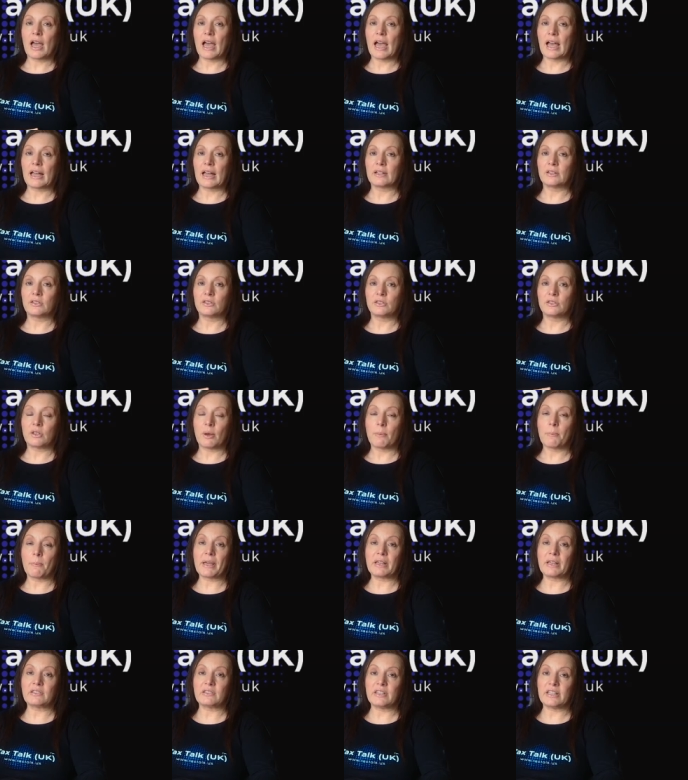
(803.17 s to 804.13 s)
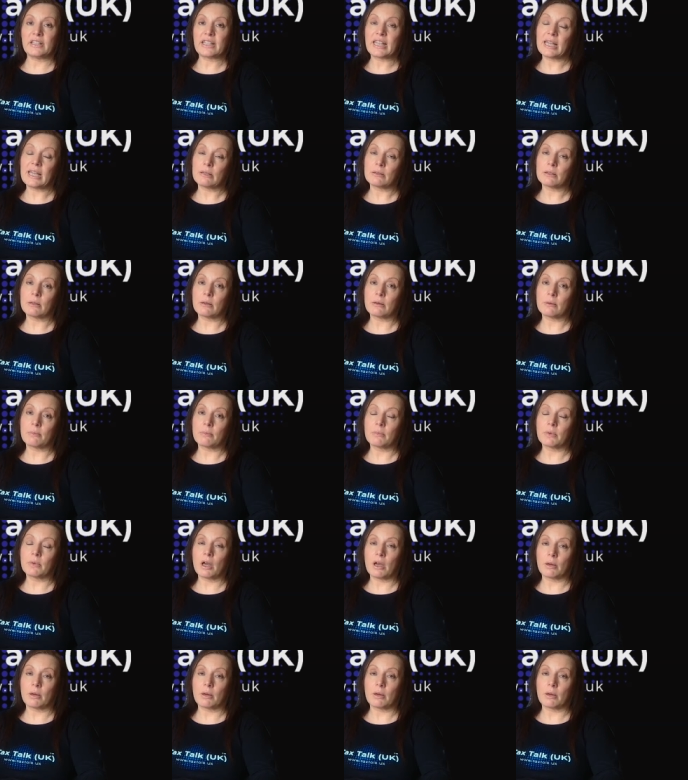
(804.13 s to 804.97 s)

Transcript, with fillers: and, and basically keep them